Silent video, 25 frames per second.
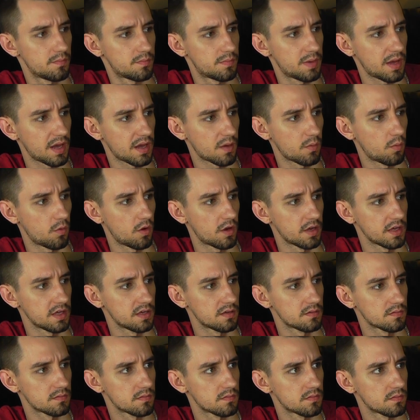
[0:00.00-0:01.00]
black and
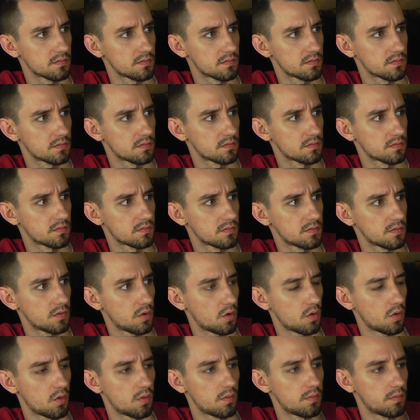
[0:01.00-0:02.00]
white
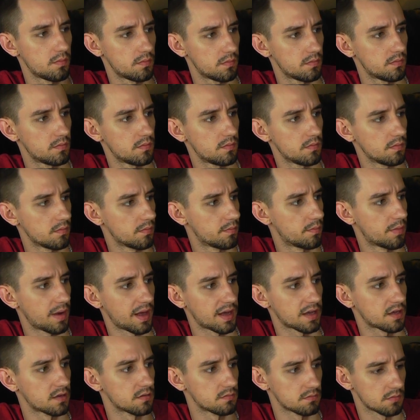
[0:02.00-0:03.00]
or
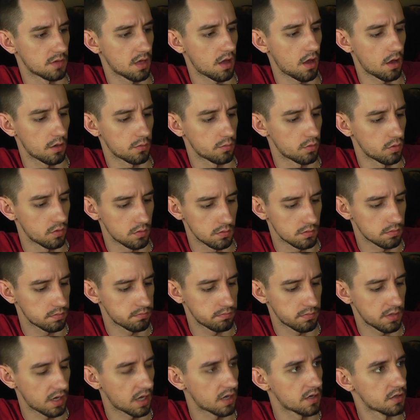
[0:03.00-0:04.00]
black and cardboard
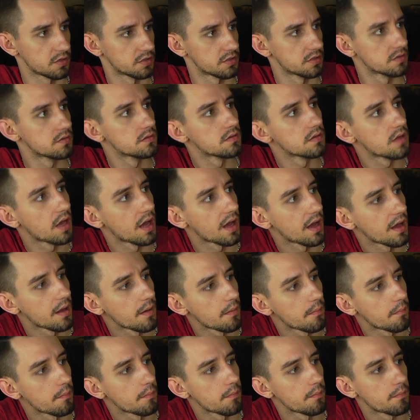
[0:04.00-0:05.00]
coloured
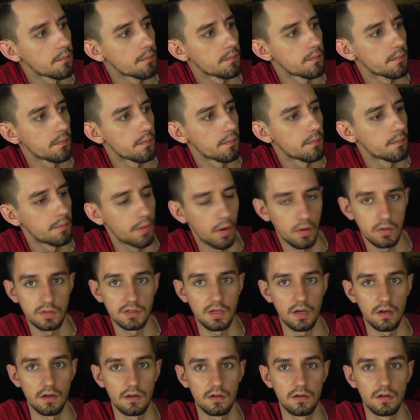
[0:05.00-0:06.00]

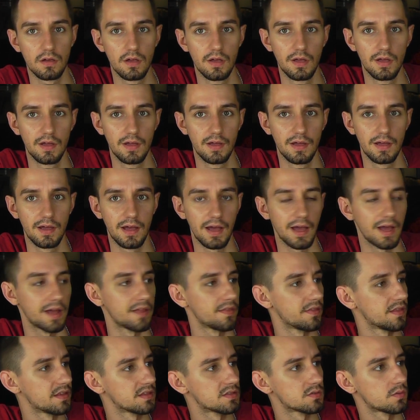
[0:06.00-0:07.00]
box art.
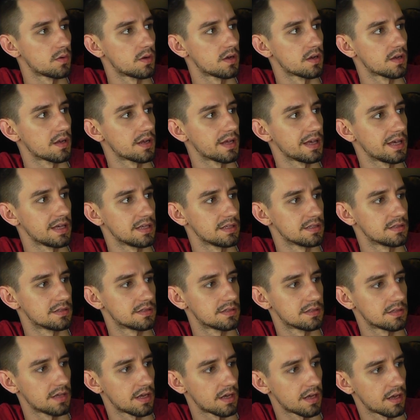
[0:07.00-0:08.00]
And this one
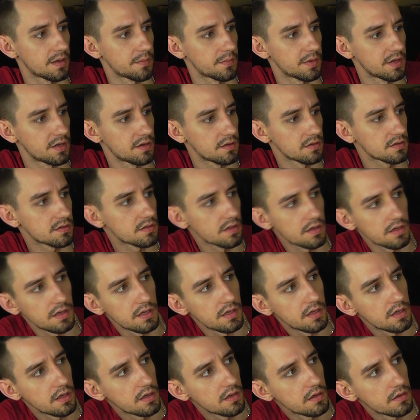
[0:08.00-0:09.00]
is, it looks
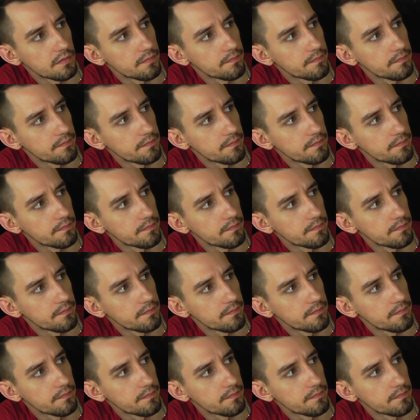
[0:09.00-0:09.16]
like